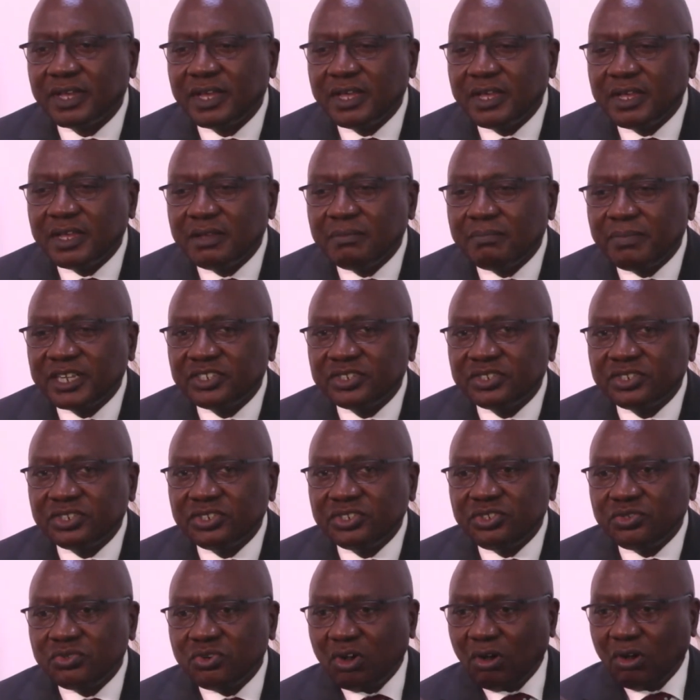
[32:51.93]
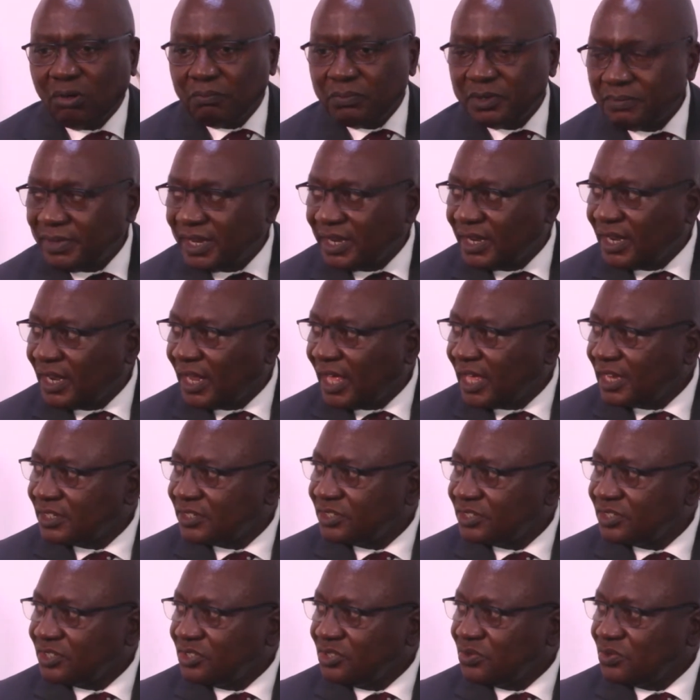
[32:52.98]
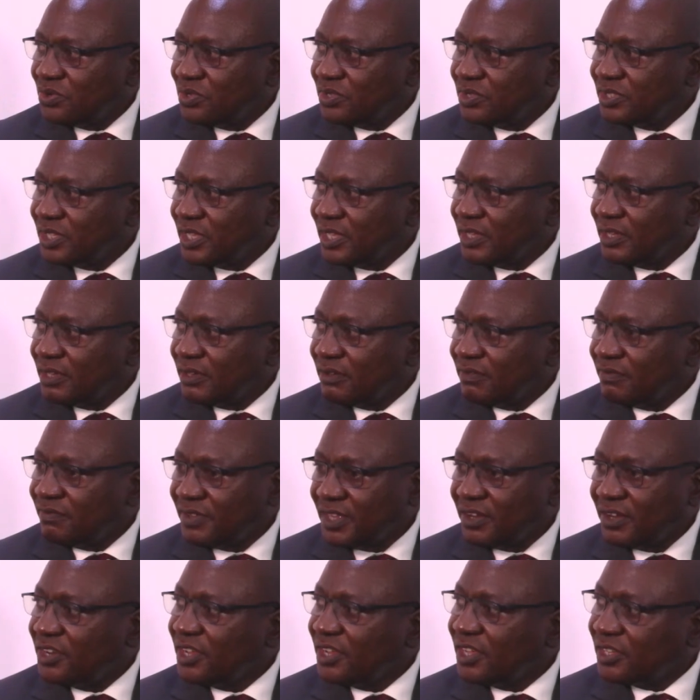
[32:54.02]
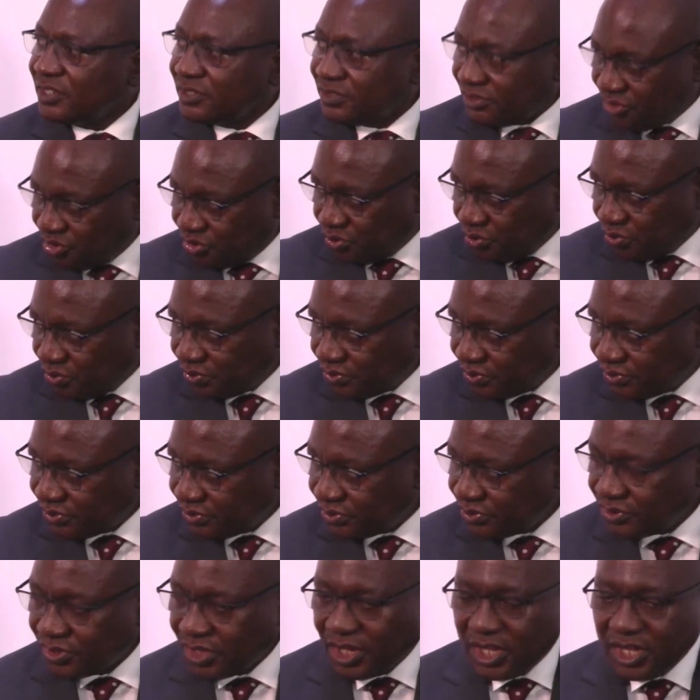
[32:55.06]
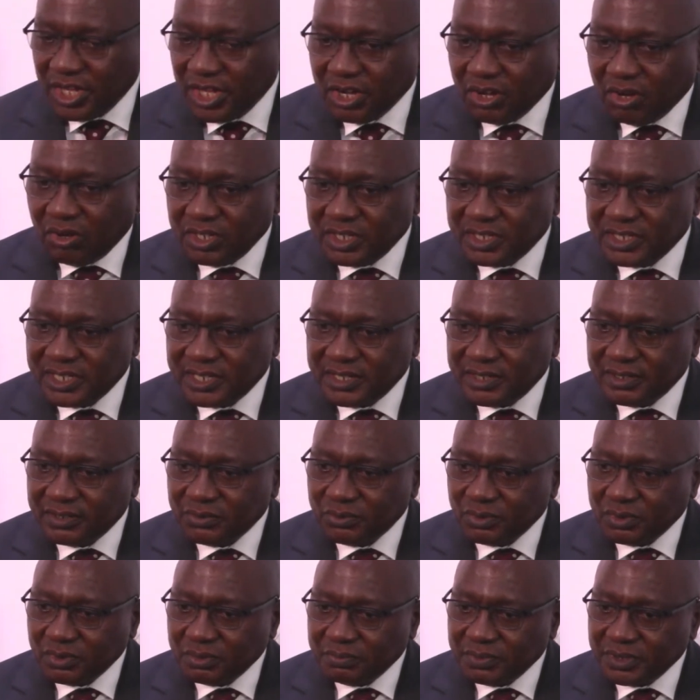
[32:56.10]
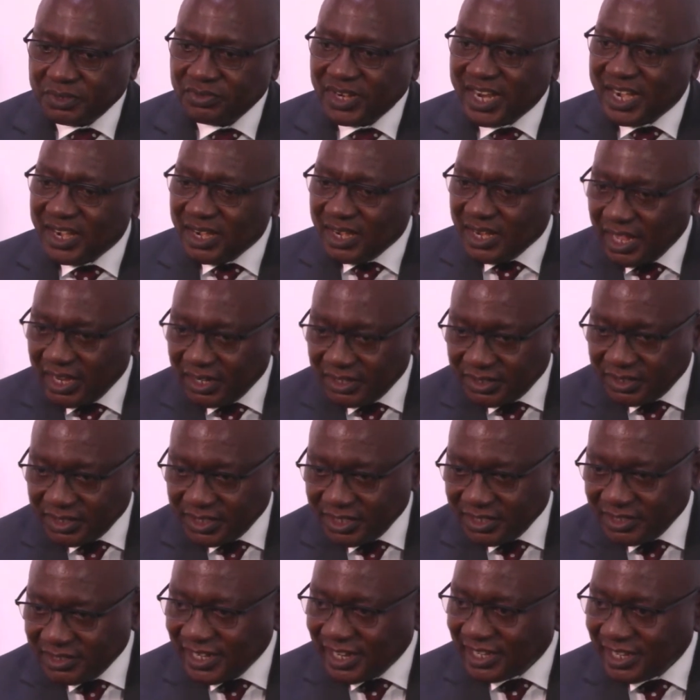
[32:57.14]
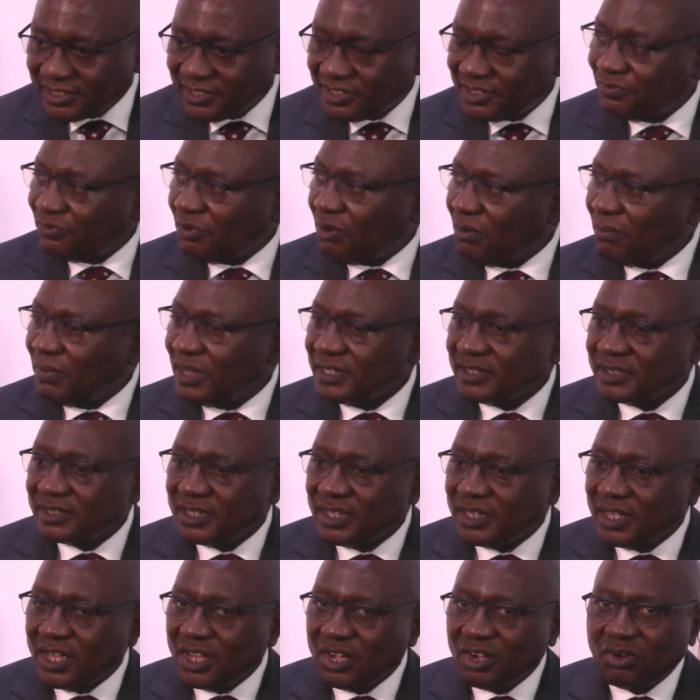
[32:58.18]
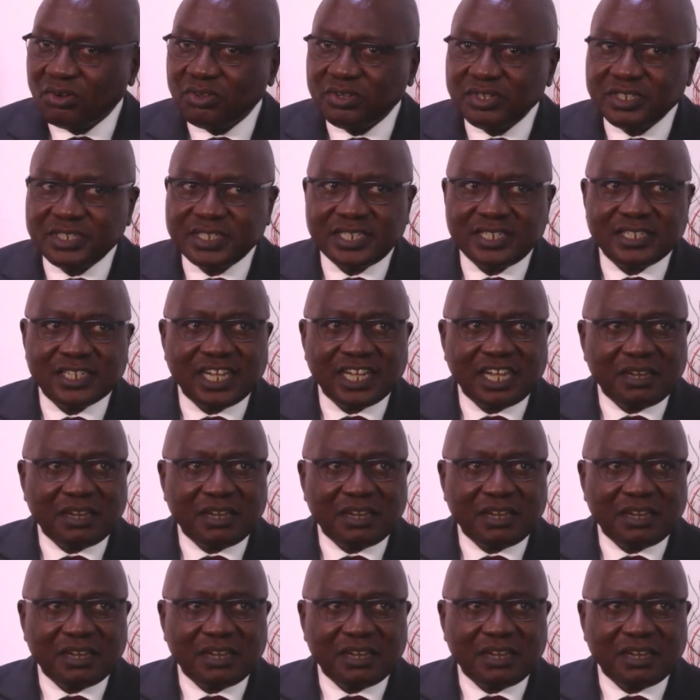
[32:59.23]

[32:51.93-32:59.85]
but you complement that using various tools. Content will be rendered in text format. Content can be